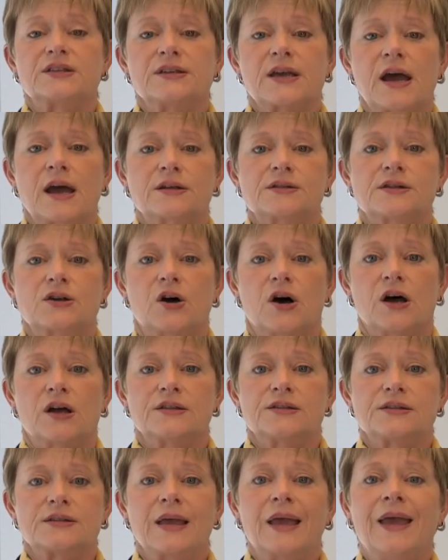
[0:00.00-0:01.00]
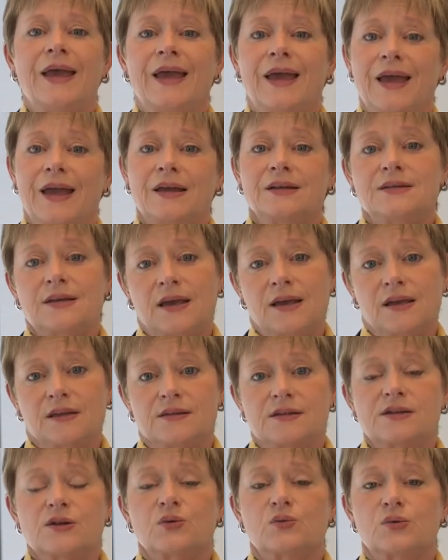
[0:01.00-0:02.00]
tax costs and
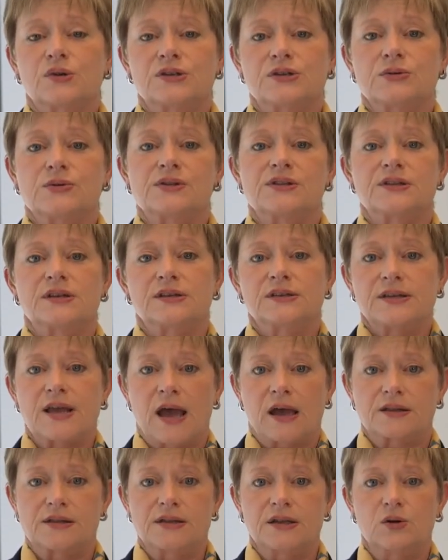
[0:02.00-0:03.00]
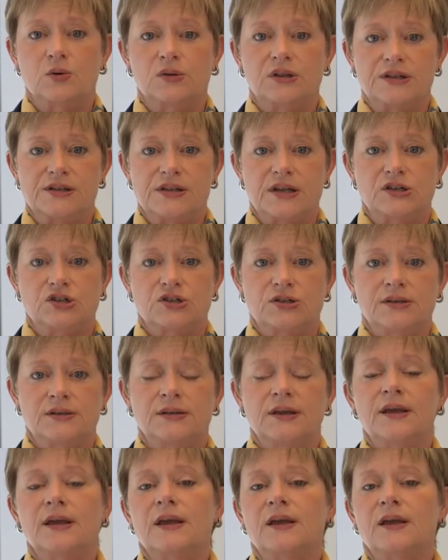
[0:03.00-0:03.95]
hence reduced tax equalization